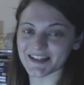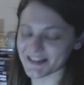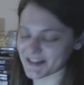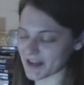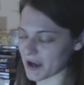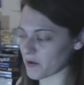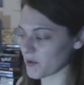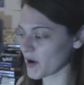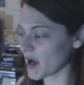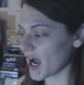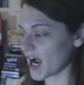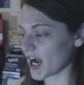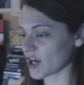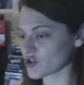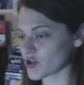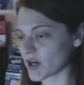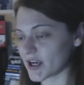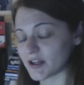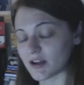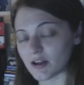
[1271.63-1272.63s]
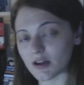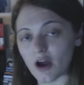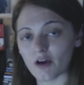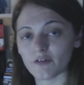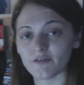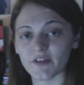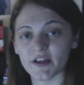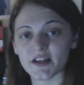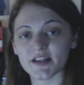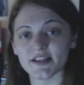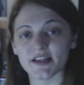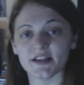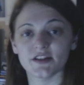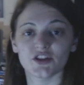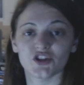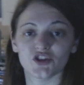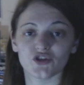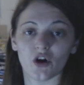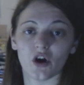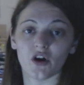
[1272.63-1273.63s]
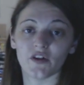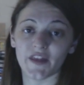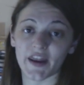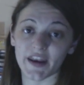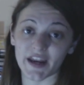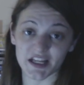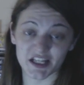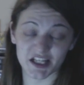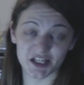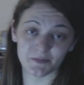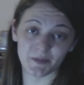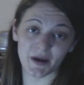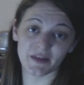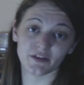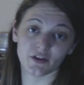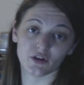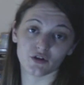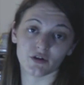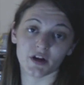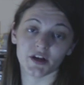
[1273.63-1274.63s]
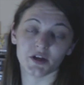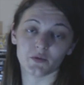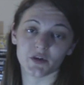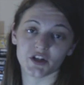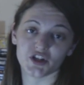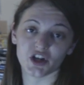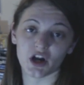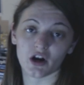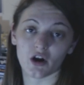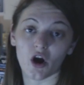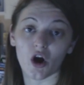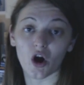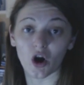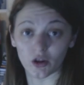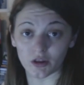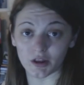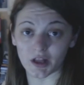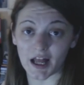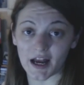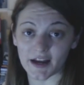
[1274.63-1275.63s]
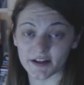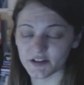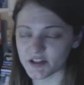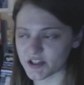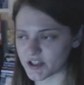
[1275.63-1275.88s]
So I traded a lot of things in store and then I spent the credit which I got online.